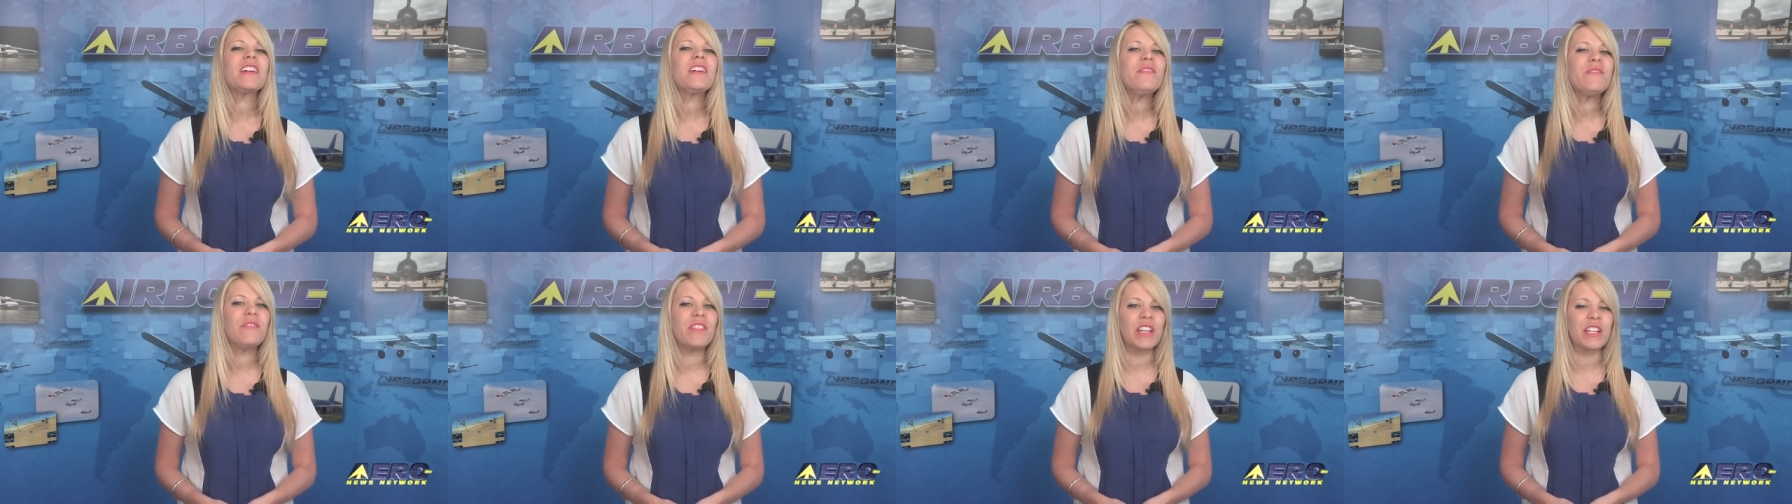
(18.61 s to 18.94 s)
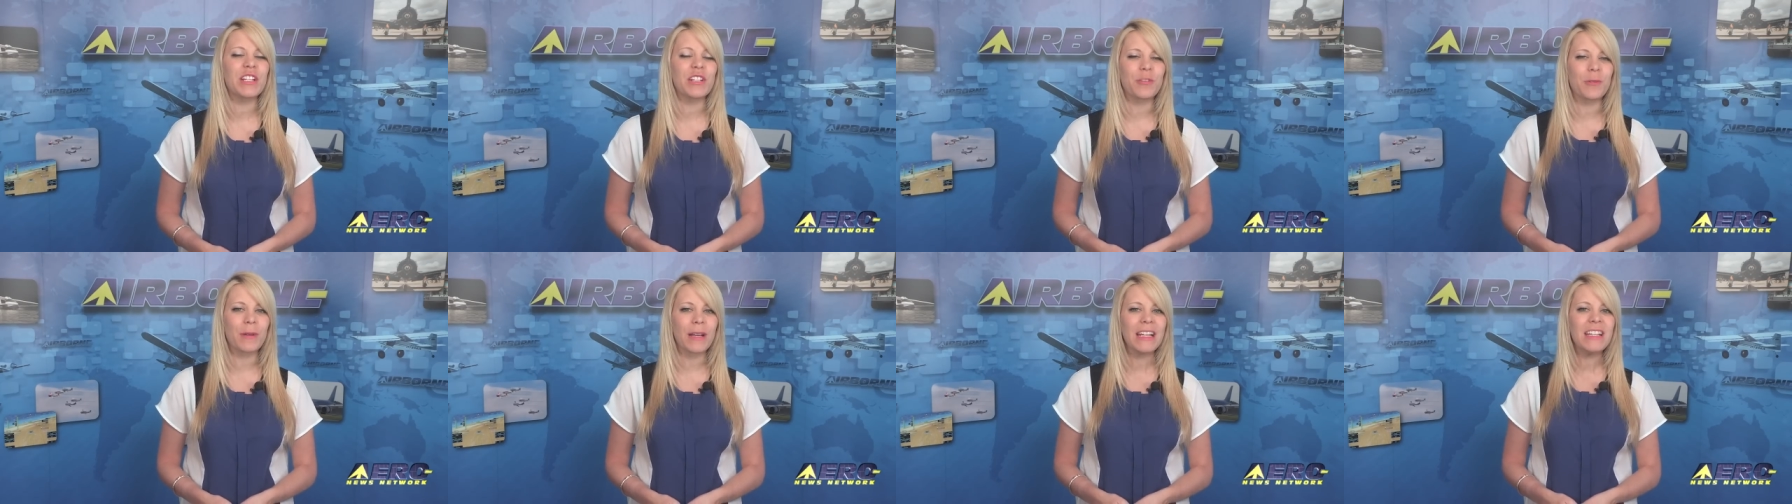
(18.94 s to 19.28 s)

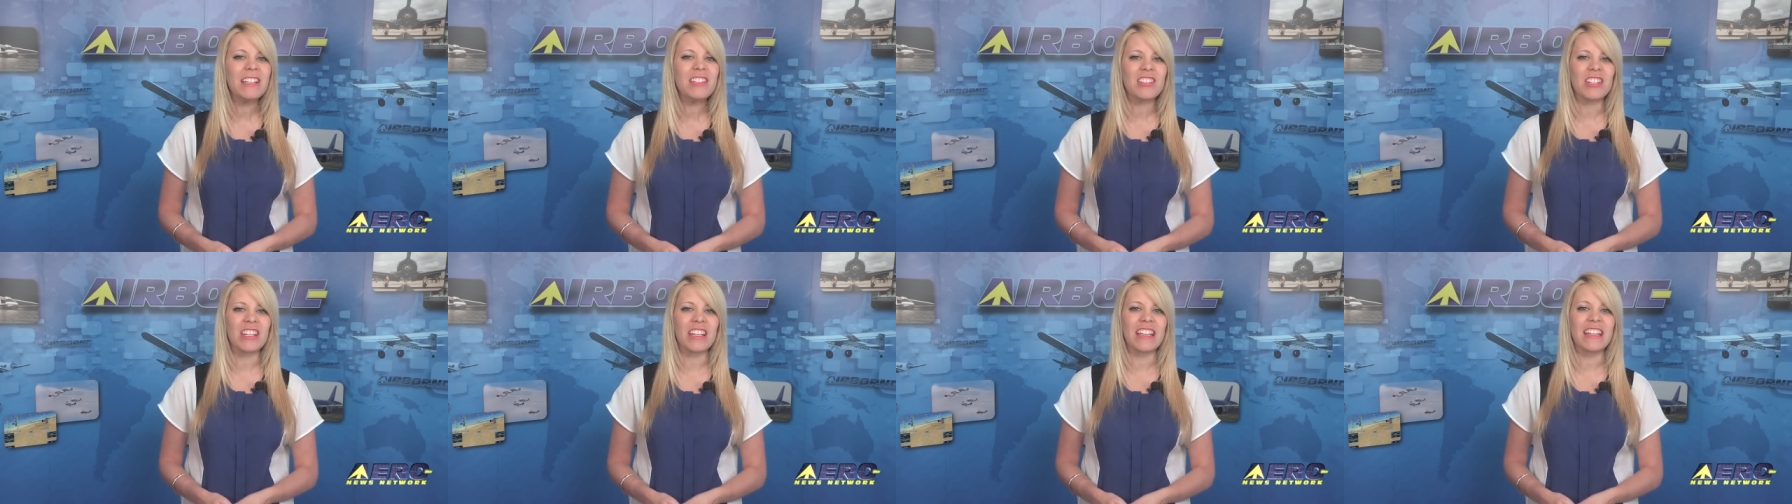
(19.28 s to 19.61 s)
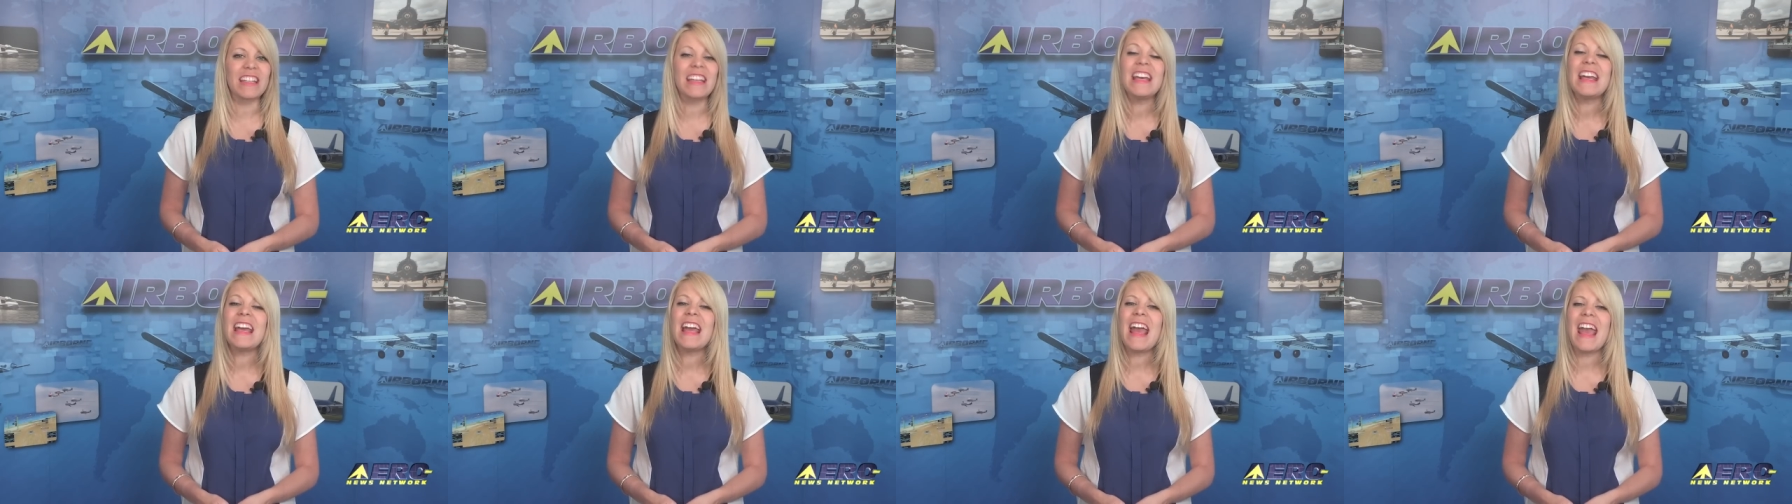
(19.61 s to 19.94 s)
configuration
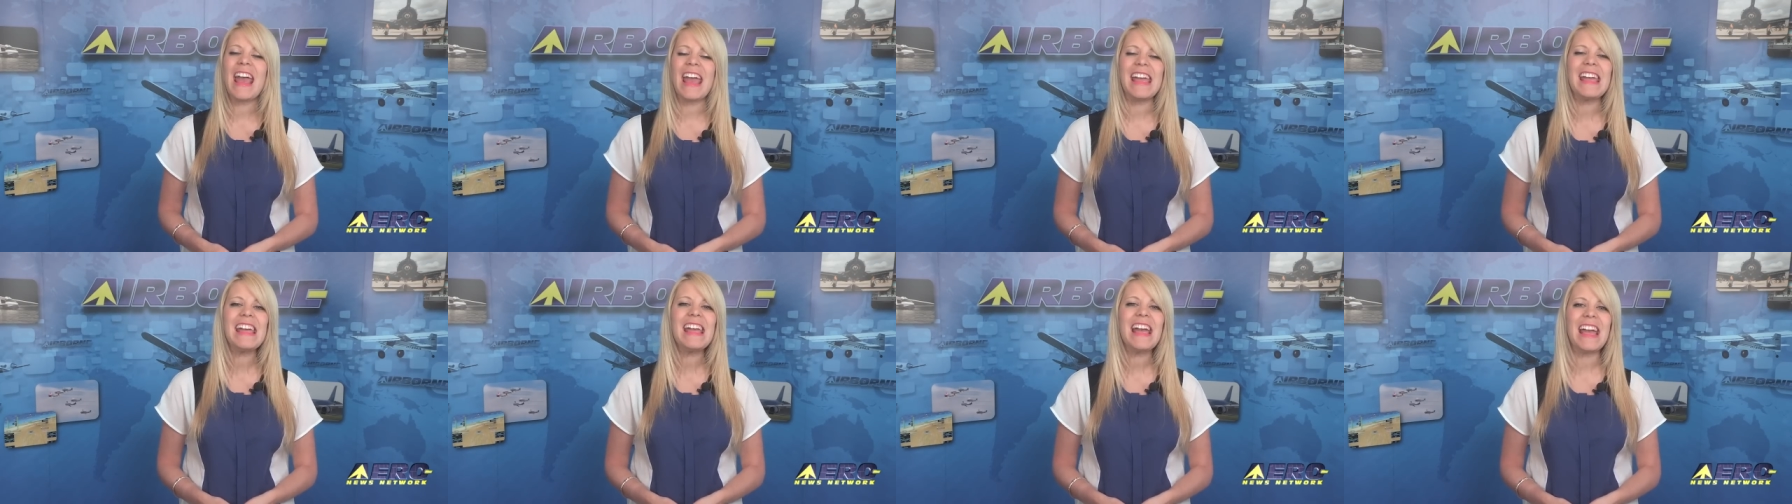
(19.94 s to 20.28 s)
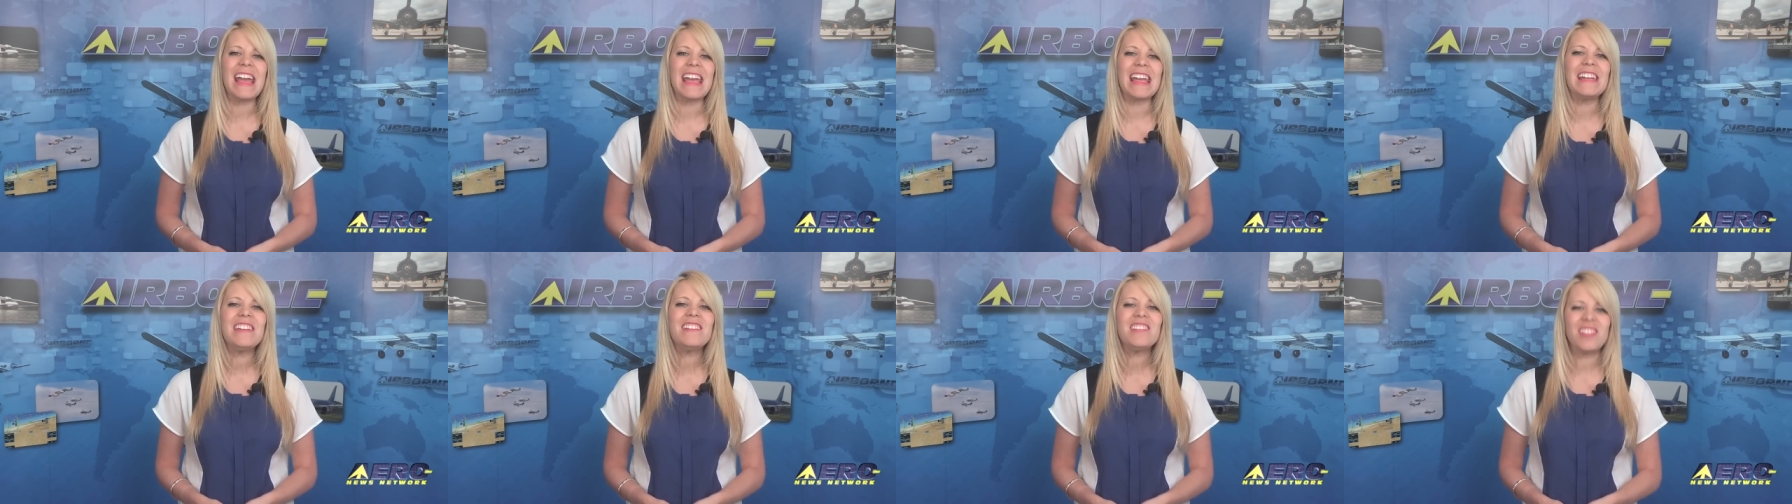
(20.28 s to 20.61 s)

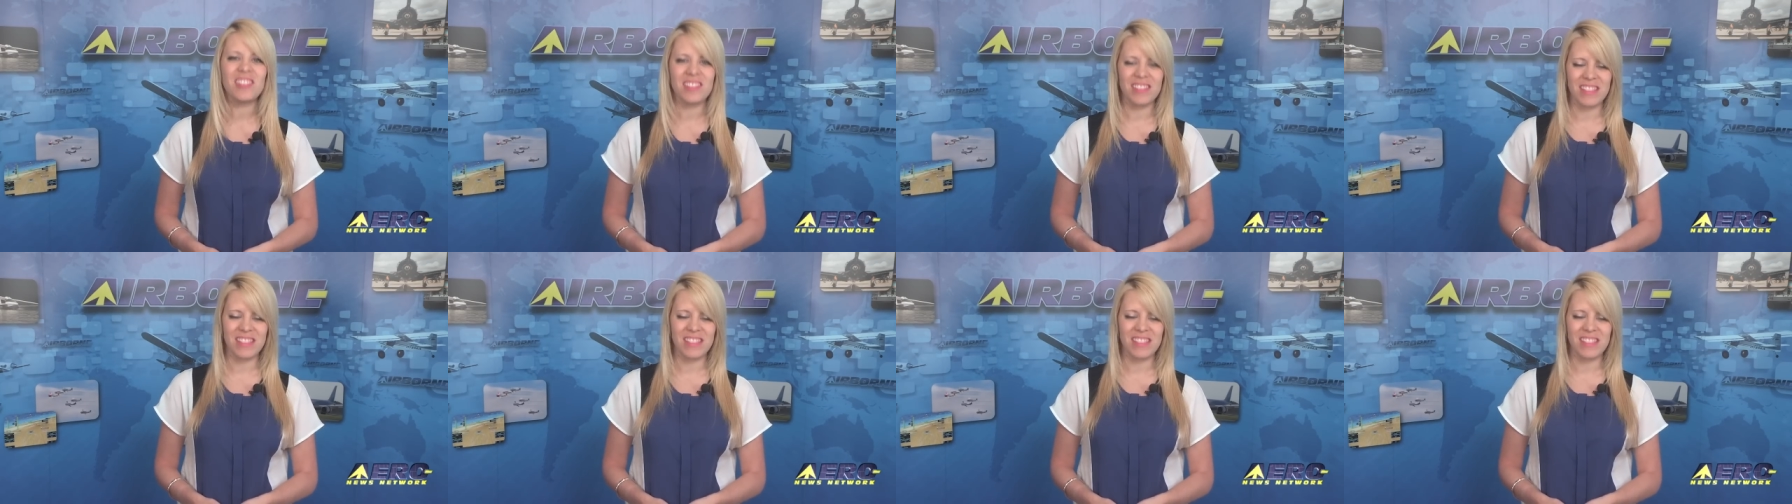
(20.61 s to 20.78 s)
AH